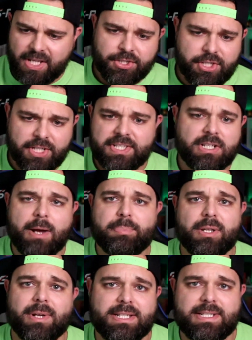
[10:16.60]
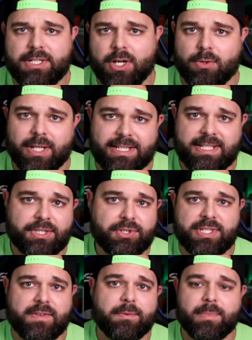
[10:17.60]
just a couple of months ago, like six
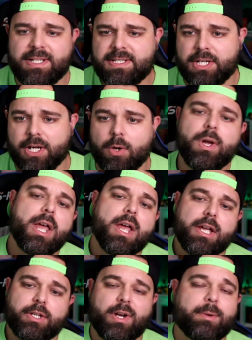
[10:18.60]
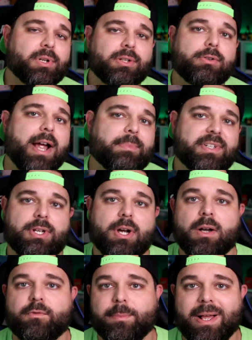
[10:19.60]
or seven months ago, you're able to grab this
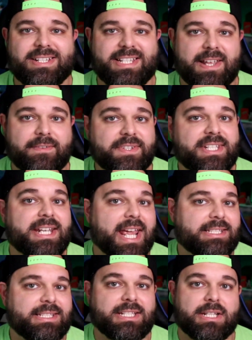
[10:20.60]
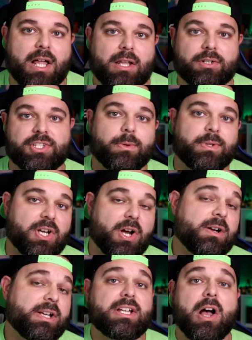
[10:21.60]
card for about 17 $18. So it's
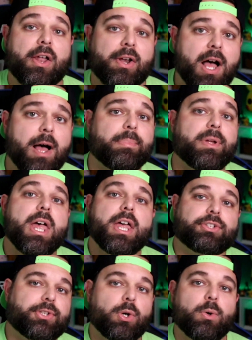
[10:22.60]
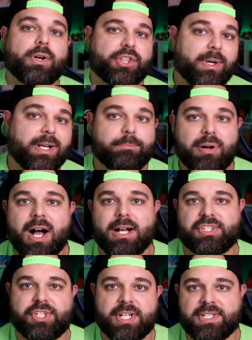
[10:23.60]
already gone up two or three
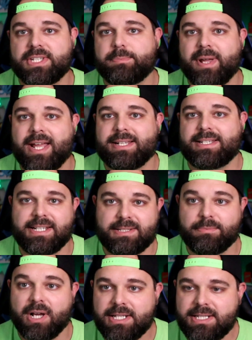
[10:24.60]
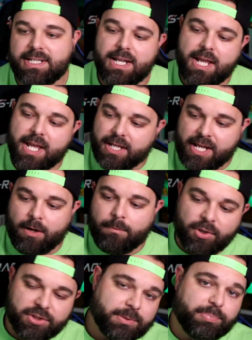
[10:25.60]
bucks just in the past six months. Now
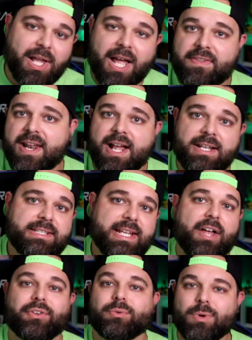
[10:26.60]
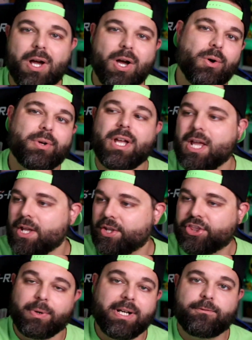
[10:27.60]
multiply that on down the road
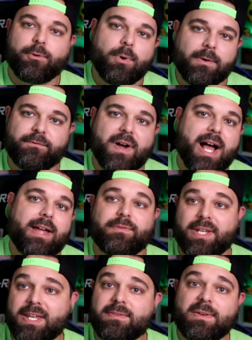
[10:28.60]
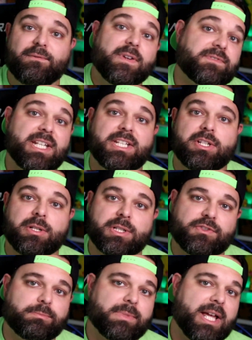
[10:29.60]
three, four, five, even 15
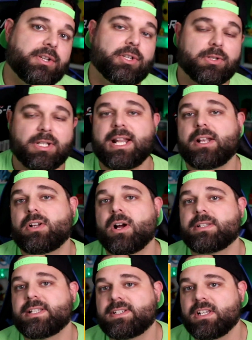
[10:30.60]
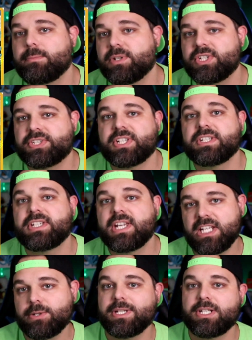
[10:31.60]
years from now, you're looking at a card that's going to be just
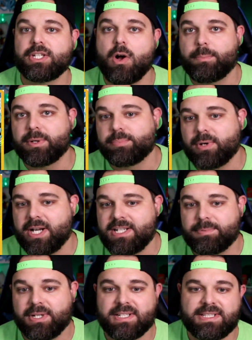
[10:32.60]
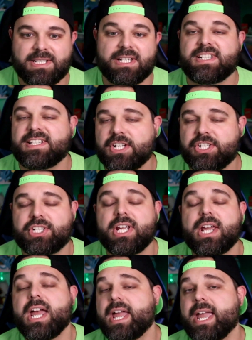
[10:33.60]
continuing to go up in price because it is such
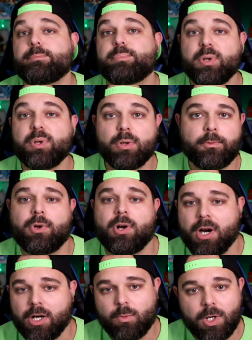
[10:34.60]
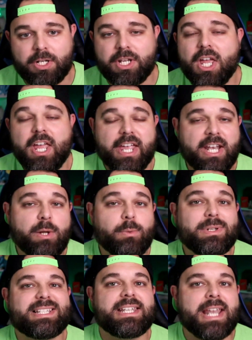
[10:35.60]
a beautiful artwork and it
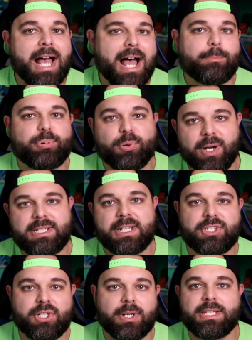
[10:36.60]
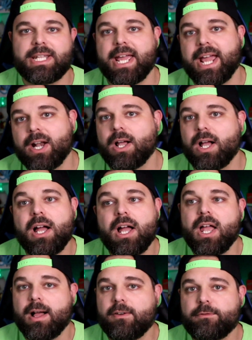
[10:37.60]
was not printed during the era
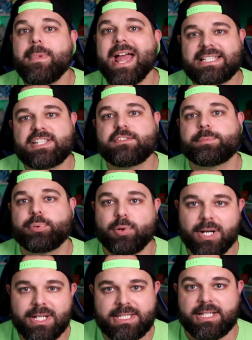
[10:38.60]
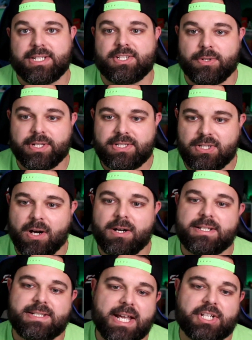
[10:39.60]
of massive printing. So this
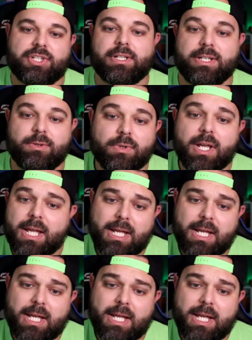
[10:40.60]
card is actually